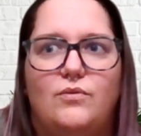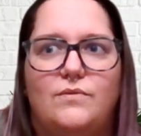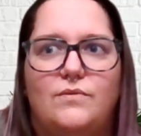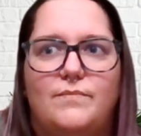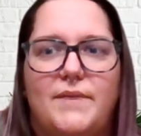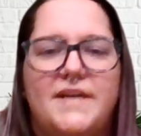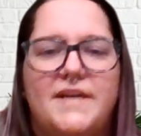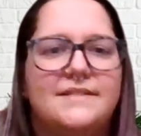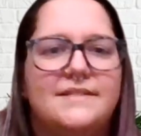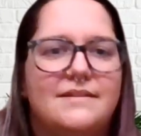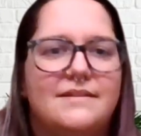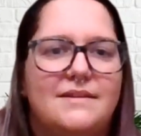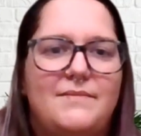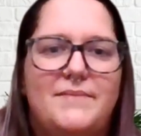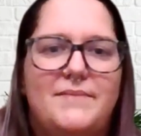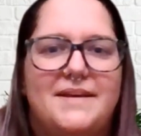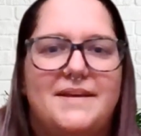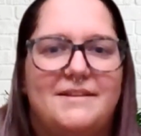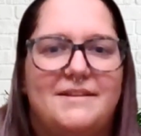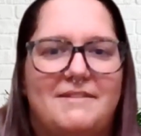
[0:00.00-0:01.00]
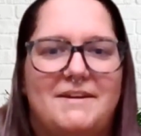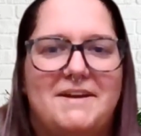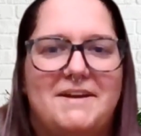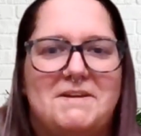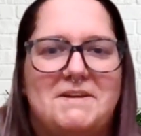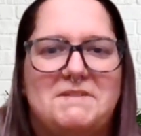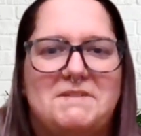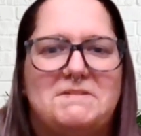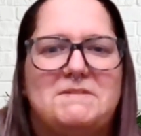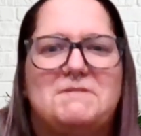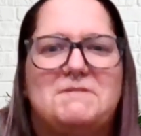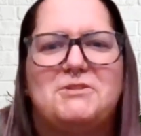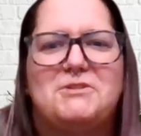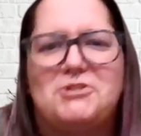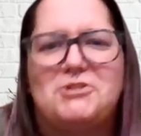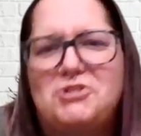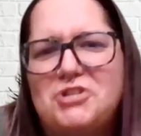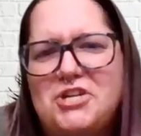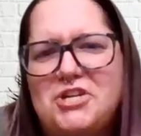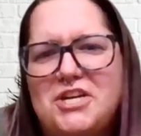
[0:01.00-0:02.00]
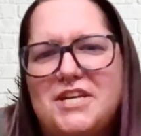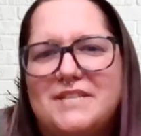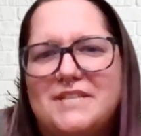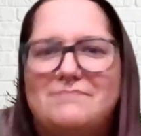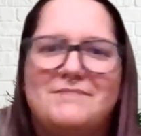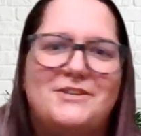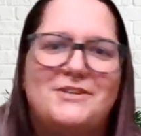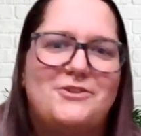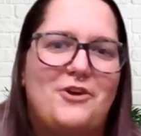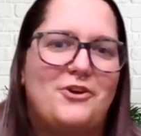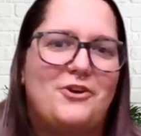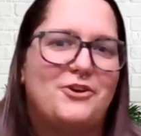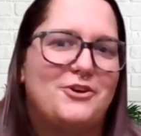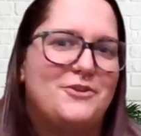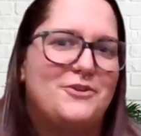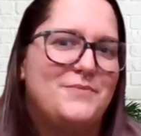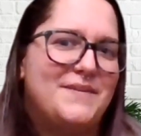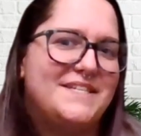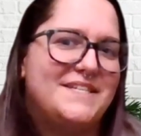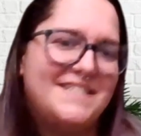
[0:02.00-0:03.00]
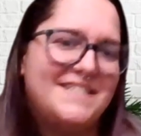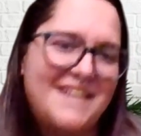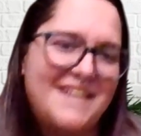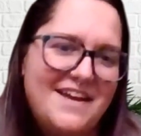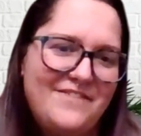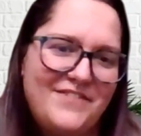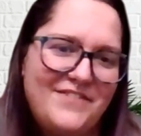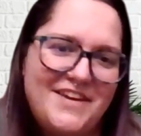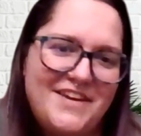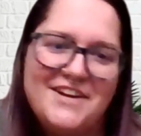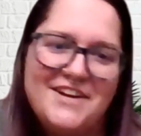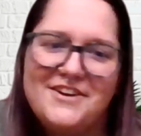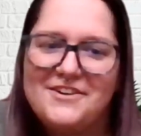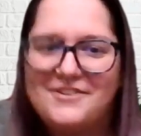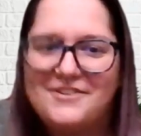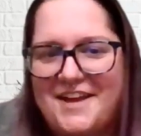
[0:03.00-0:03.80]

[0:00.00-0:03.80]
basically being like, is this legit? Is my daughter going to be safe here?